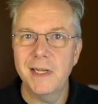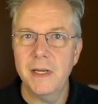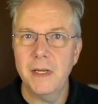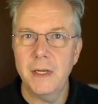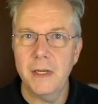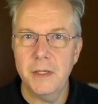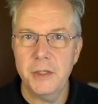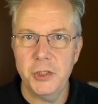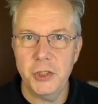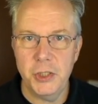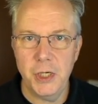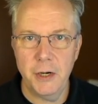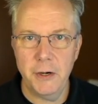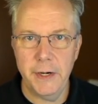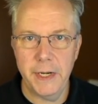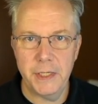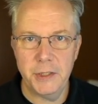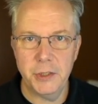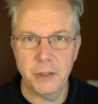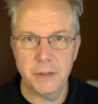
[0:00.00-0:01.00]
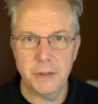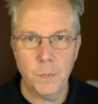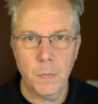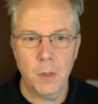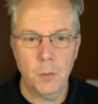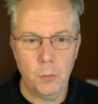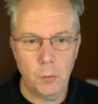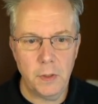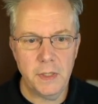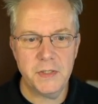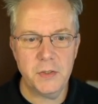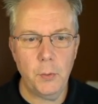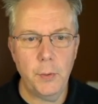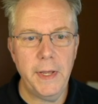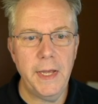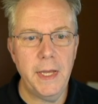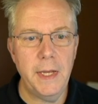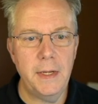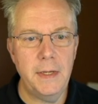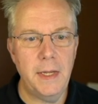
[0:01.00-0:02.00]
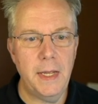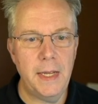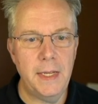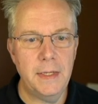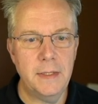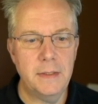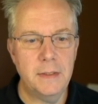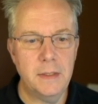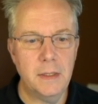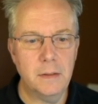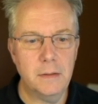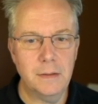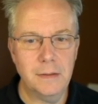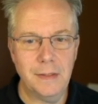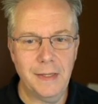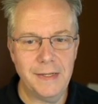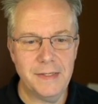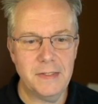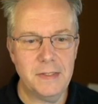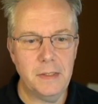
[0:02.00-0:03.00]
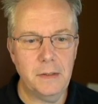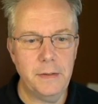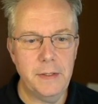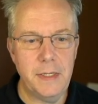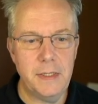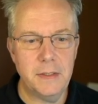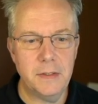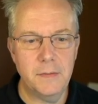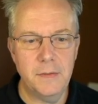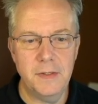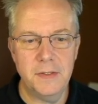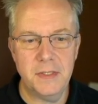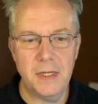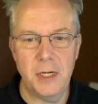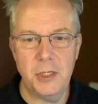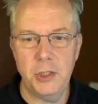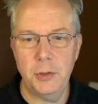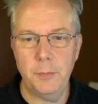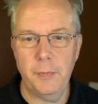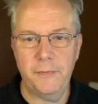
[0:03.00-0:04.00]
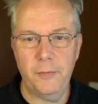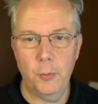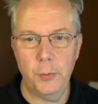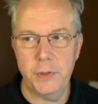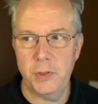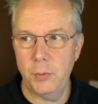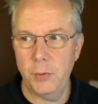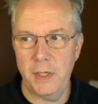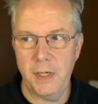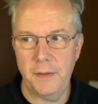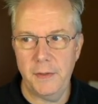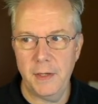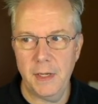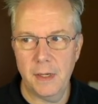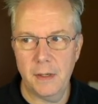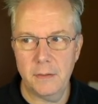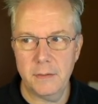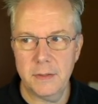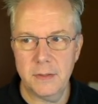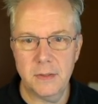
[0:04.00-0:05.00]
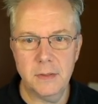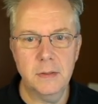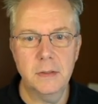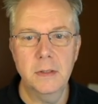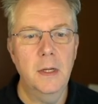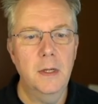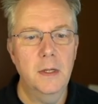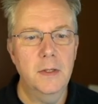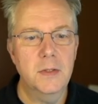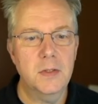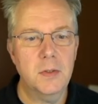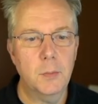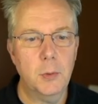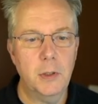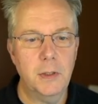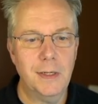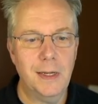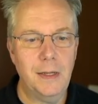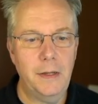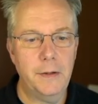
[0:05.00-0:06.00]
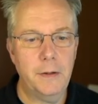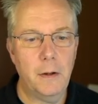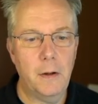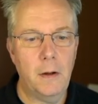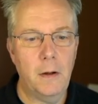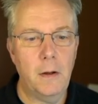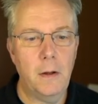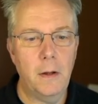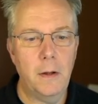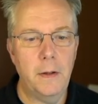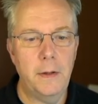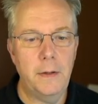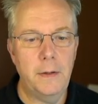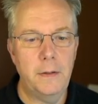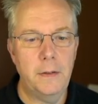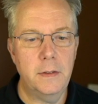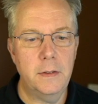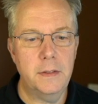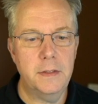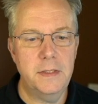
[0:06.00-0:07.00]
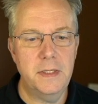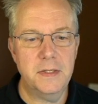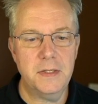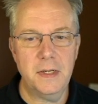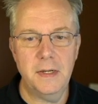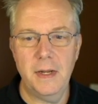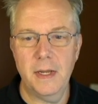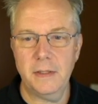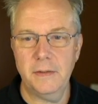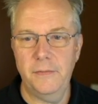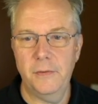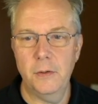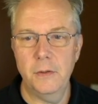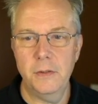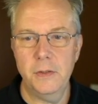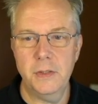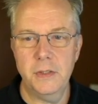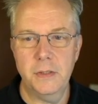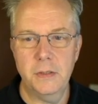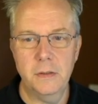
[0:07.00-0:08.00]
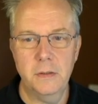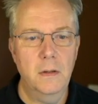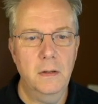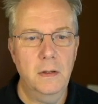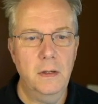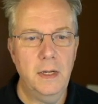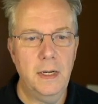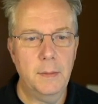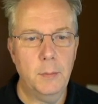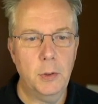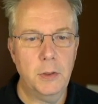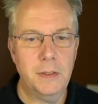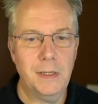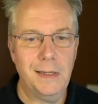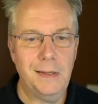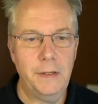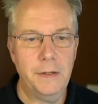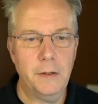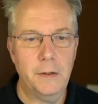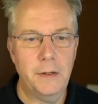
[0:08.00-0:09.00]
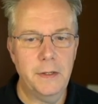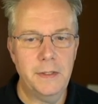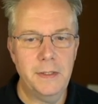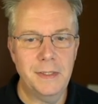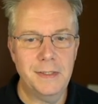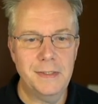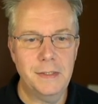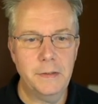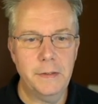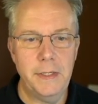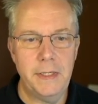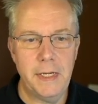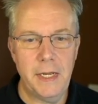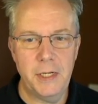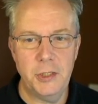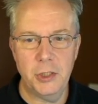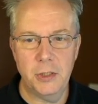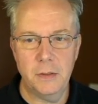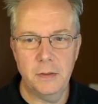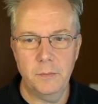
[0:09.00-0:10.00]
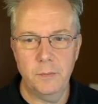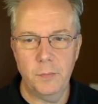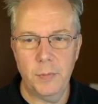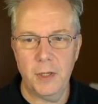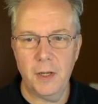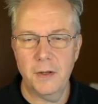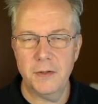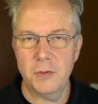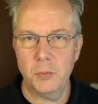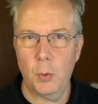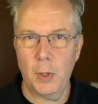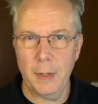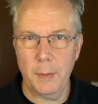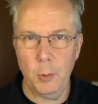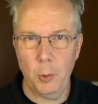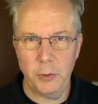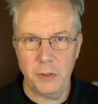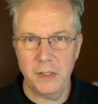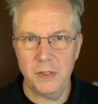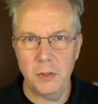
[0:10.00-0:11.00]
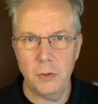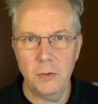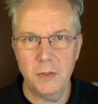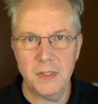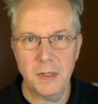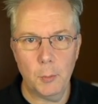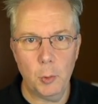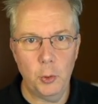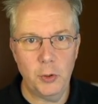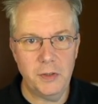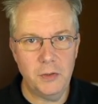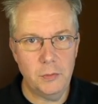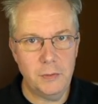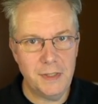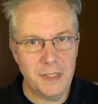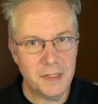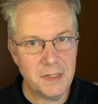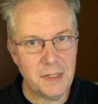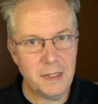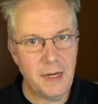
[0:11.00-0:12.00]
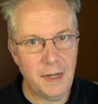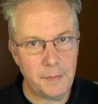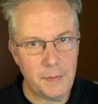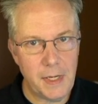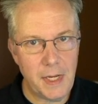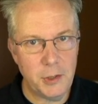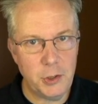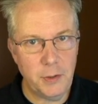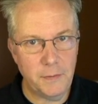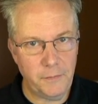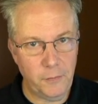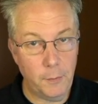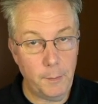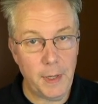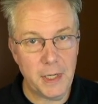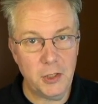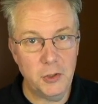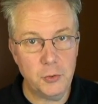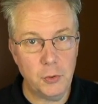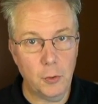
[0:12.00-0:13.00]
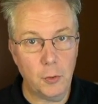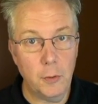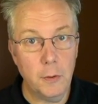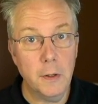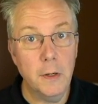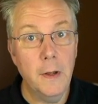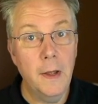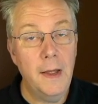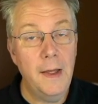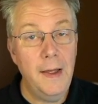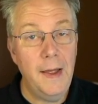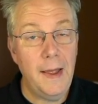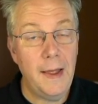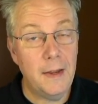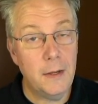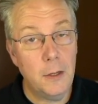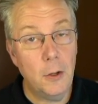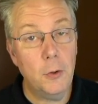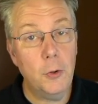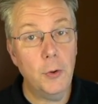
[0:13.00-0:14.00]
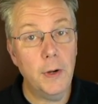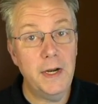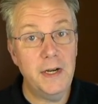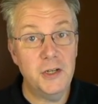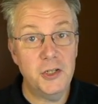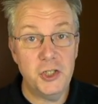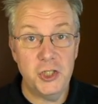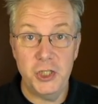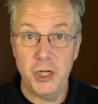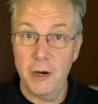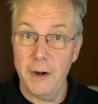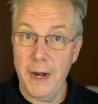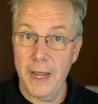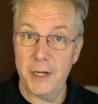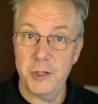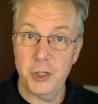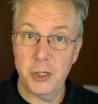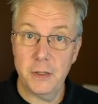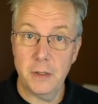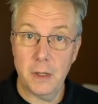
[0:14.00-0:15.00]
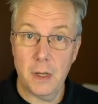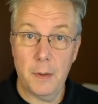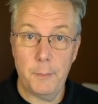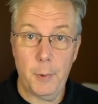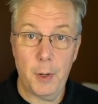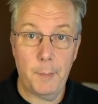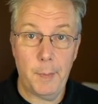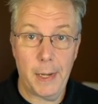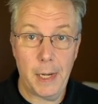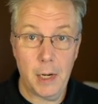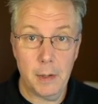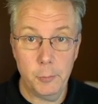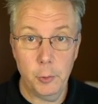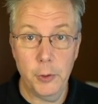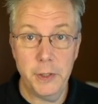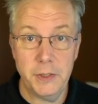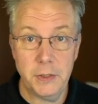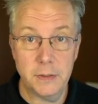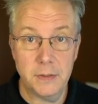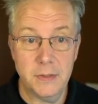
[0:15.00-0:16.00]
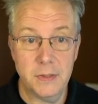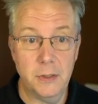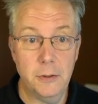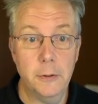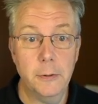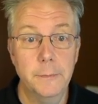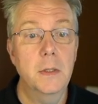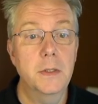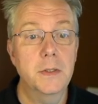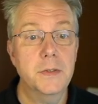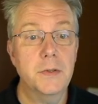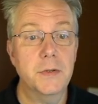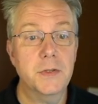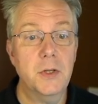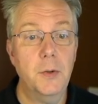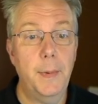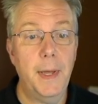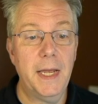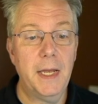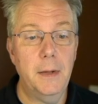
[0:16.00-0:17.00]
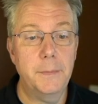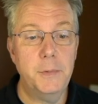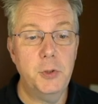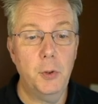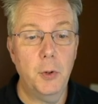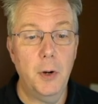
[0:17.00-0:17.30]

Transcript: a shared agent? Well, let's go ahead and let's delete this agent before we do anything else. So I'm going to click on disconnect first, and I'm going to click on delete agent, because what I'm going to do is I'm going to disconnect the agent from my controller and go create a shared agent up on my Operations Center. So let's go back up to our